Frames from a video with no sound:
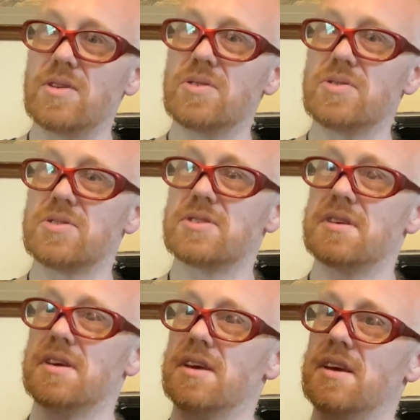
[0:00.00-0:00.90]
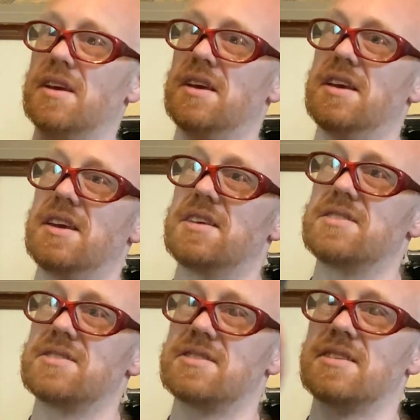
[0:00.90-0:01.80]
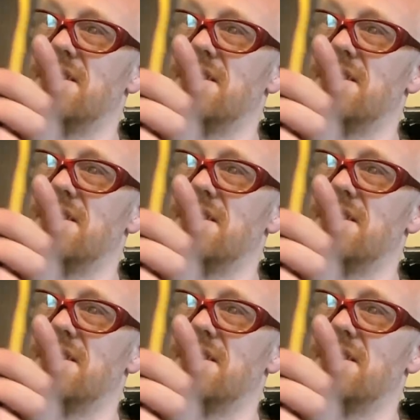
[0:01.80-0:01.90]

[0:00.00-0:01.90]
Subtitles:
use is